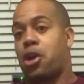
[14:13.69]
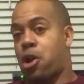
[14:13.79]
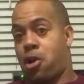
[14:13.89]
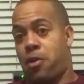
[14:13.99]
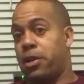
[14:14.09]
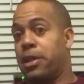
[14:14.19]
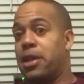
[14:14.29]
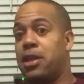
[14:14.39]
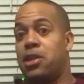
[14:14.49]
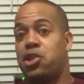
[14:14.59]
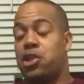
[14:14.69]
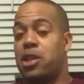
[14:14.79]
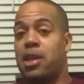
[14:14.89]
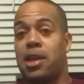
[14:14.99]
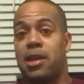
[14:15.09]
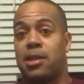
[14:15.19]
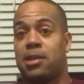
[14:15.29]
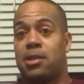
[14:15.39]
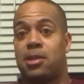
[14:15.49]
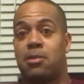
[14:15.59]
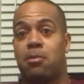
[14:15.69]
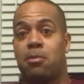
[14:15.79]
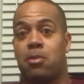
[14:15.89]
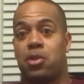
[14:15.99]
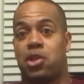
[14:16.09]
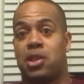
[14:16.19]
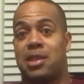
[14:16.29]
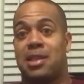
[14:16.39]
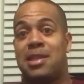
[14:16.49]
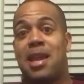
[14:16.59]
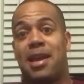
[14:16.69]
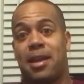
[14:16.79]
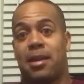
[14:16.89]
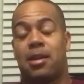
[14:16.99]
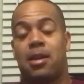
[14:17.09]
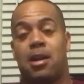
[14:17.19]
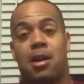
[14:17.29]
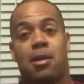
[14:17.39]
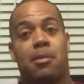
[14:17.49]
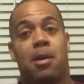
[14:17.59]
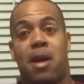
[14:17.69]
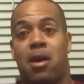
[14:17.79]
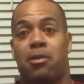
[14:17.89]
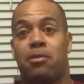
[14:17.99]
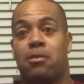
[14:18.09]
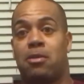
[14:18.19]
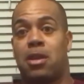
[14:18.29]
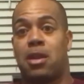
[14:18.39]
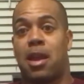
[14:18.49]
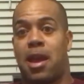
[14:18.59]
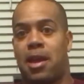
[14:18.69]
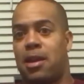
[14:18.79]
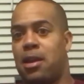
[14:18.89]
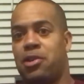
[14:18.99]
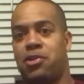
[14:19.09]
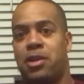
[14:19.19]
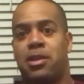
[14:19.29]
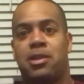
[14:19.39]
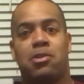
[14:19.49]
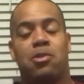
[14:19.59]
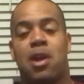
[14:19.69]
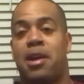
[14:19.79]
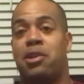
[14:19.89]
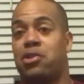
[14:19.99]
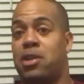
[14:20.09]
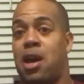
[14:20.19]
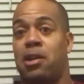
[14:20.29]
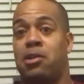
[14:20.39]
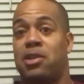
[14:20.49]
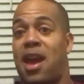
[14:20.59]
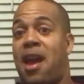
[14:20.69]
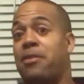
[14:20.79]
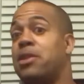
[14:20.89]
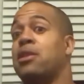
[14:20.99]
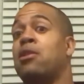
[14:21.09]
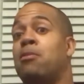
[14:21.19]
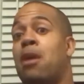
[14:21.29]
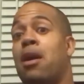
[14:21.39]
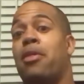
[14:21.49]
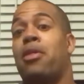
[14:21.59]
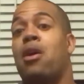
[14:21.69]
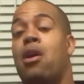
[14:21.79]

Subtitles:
Currently, she's netting about $800 to $900 every single month